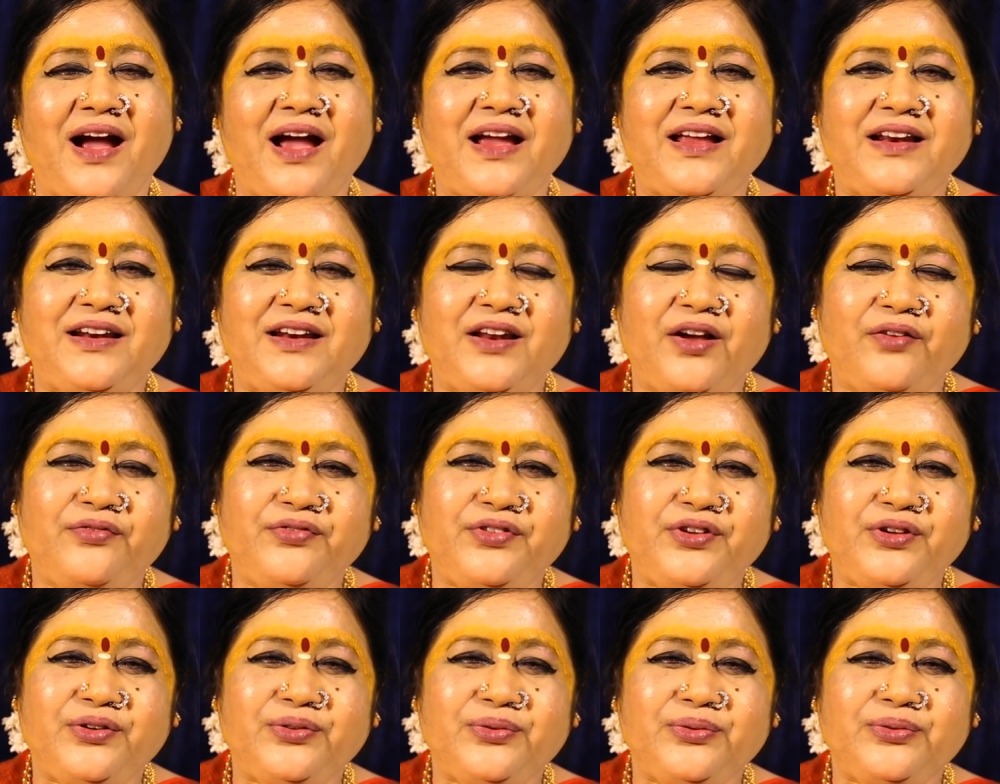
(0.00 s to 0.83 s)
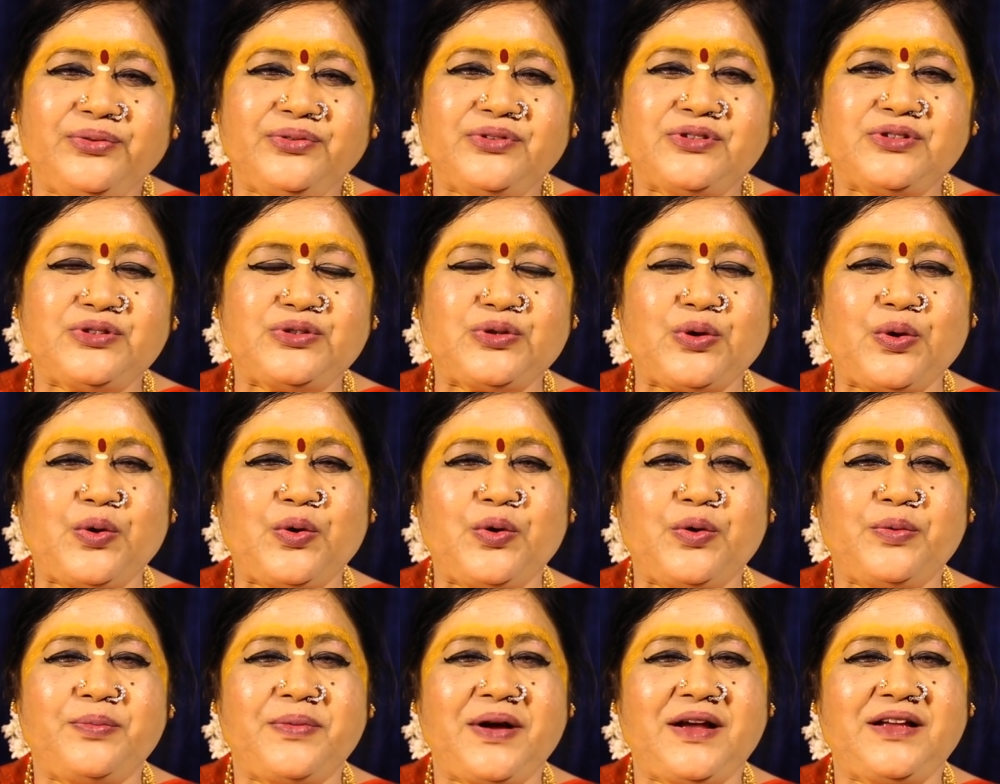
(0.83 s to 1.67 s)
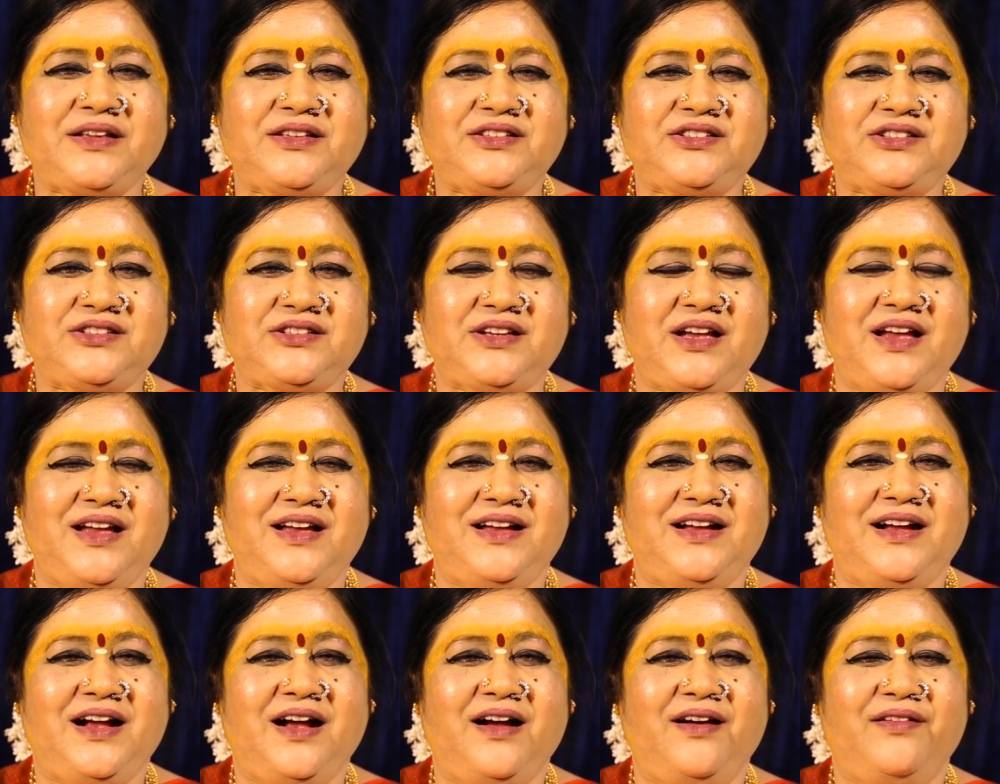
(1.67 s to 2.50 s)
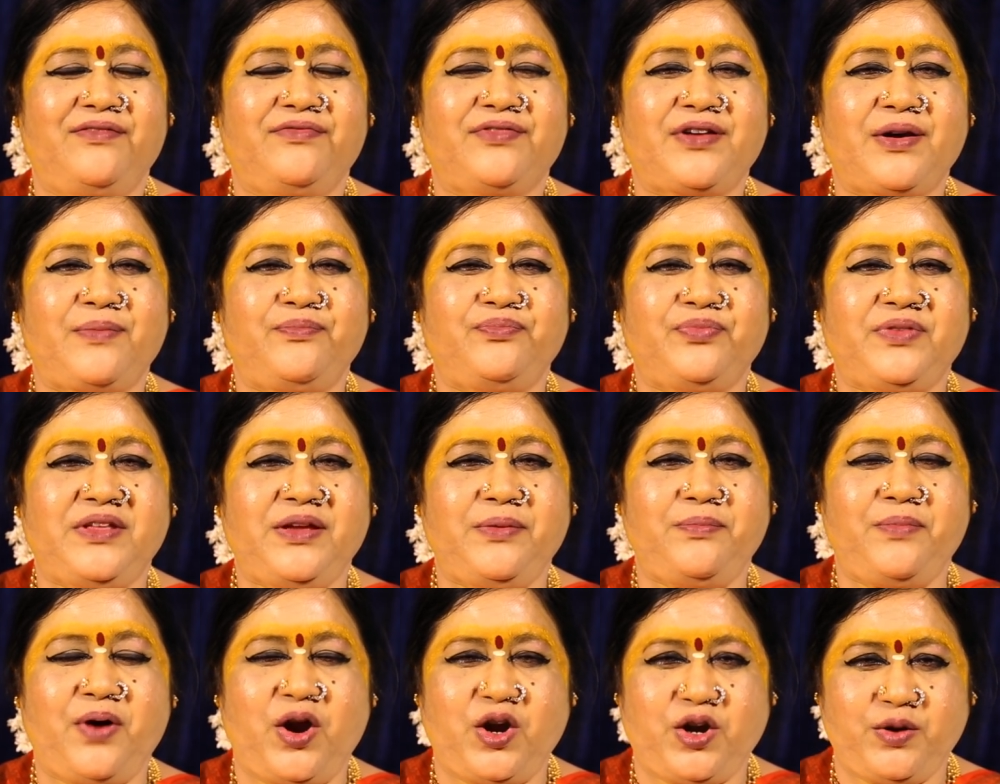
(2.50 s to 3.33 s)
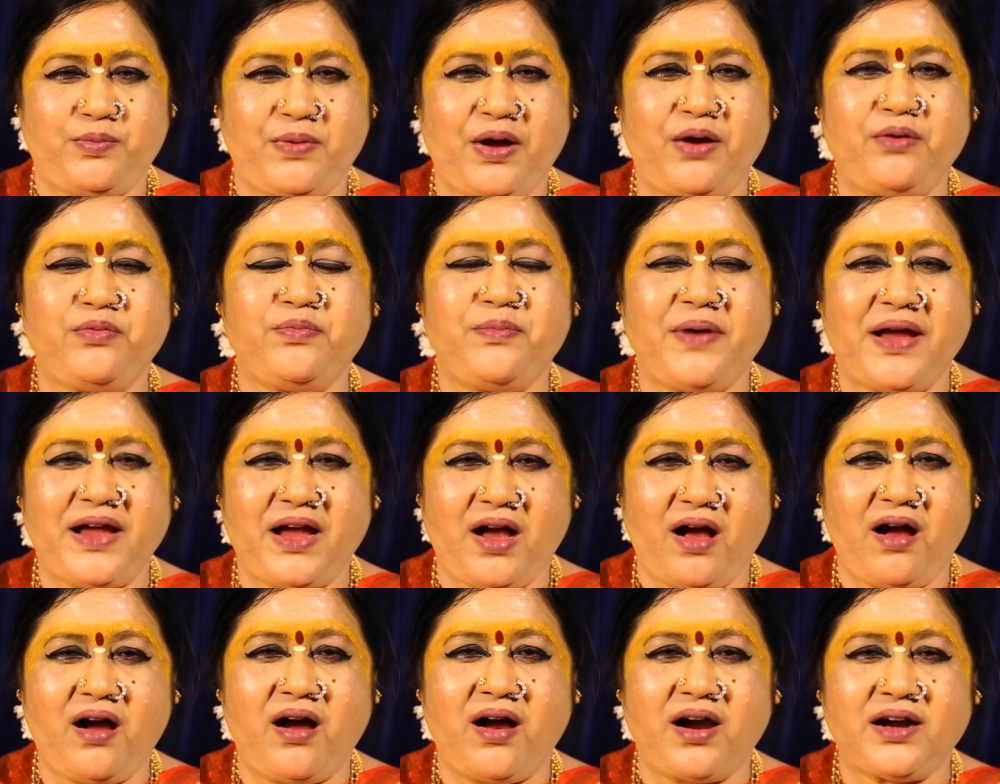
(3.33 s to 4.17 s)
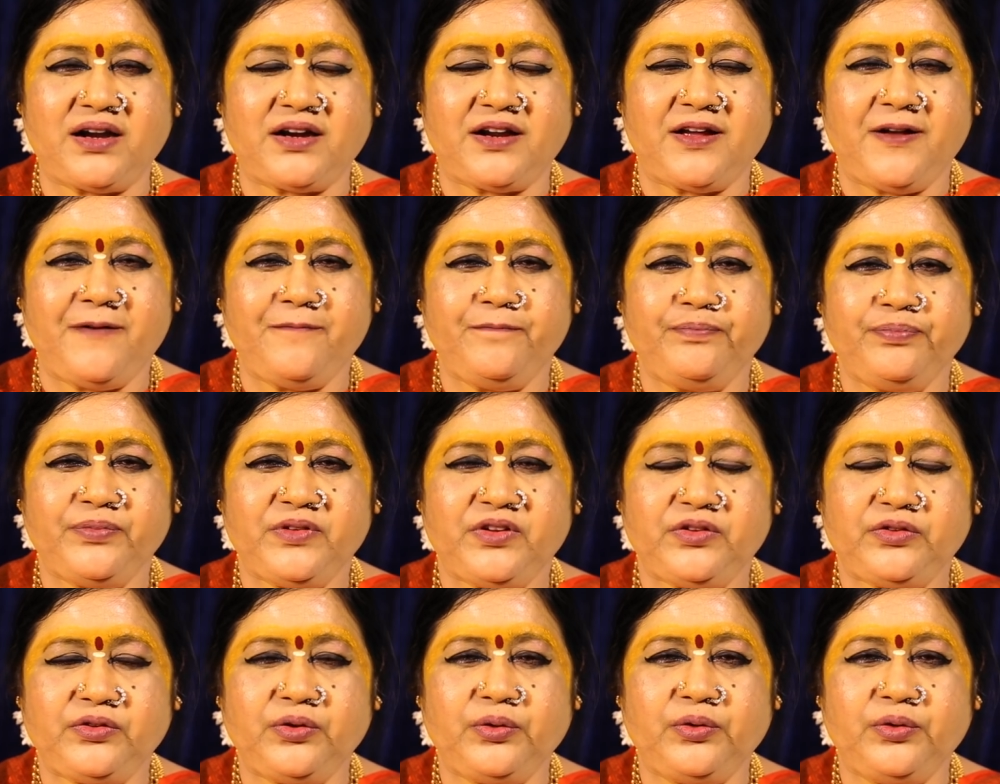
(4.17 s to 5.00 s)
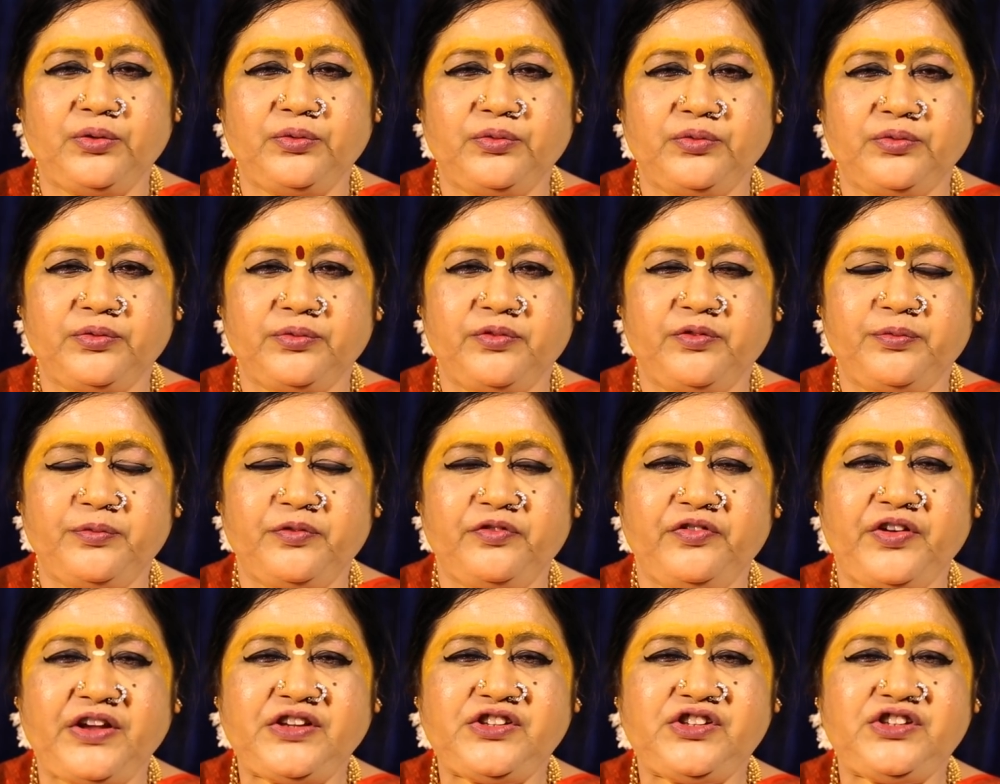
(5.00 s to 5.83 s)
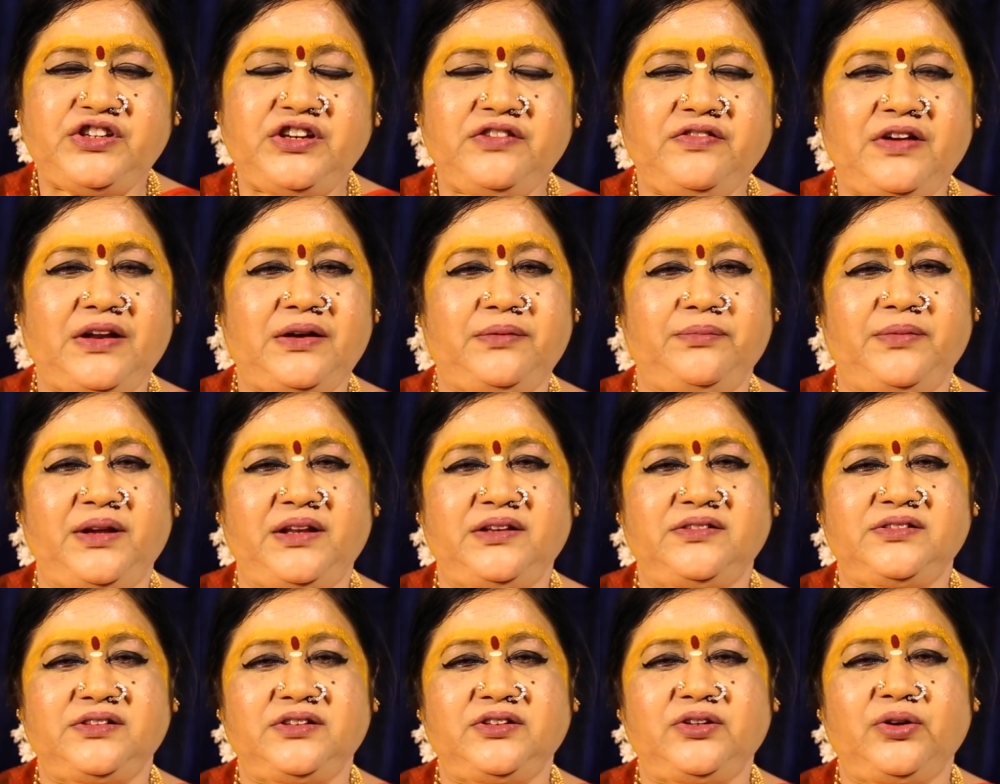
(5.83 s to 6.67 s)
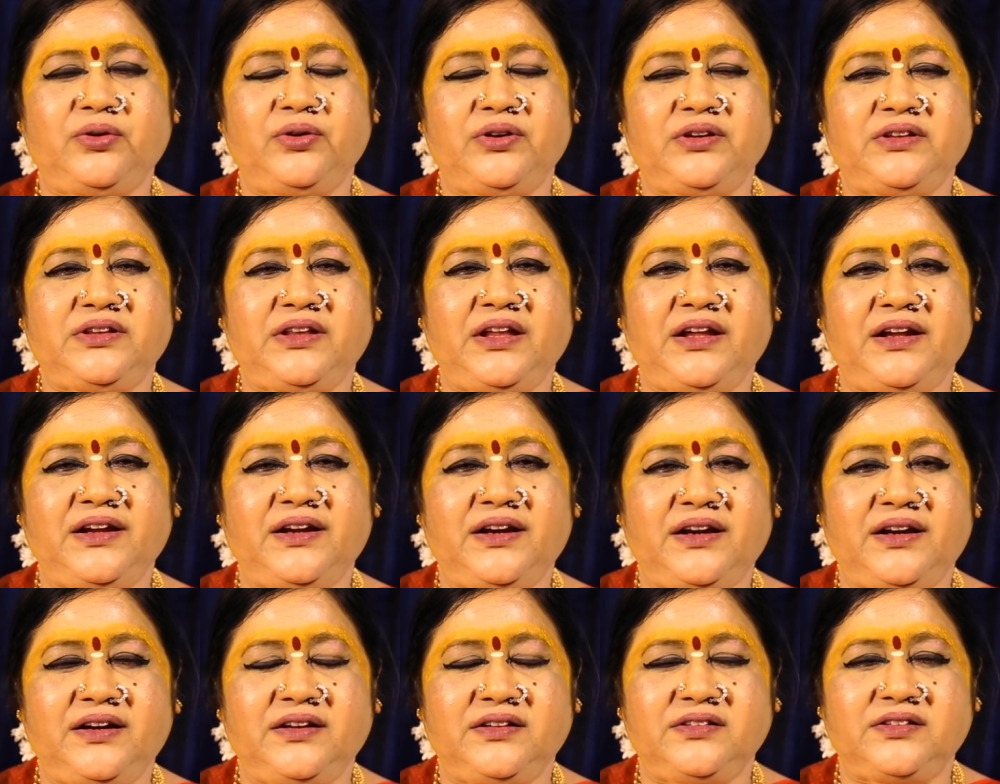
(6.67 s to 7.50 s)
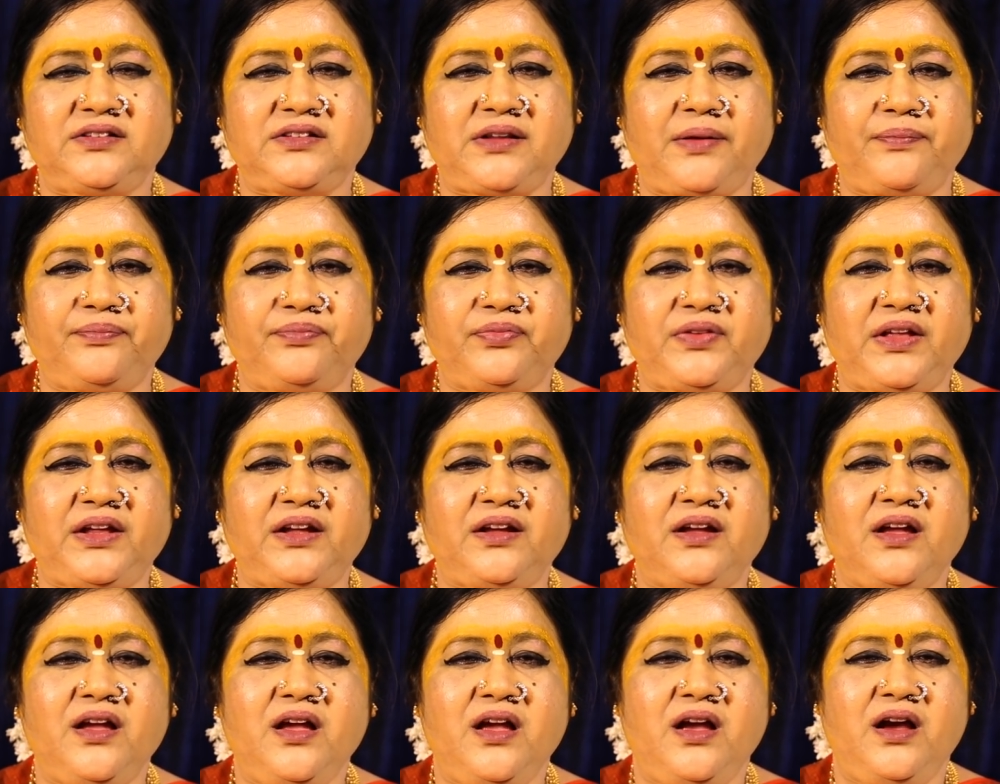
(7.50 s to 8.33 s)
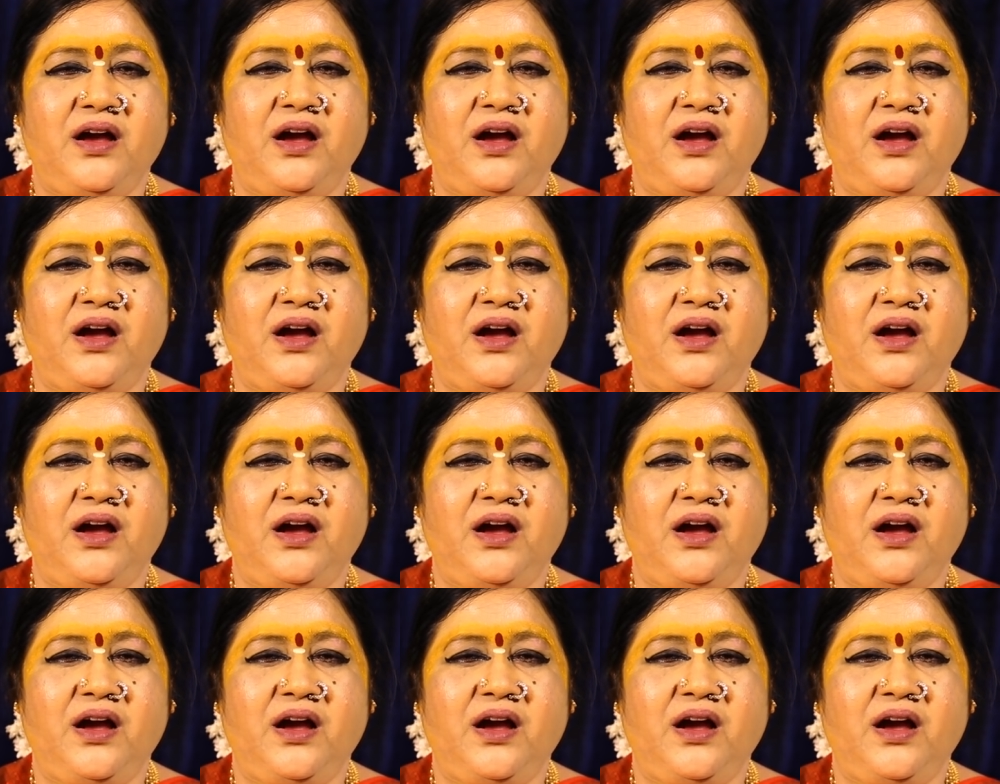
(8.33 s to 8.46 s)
I love you so much from the bottom of my heart. So festival means, don't think it is something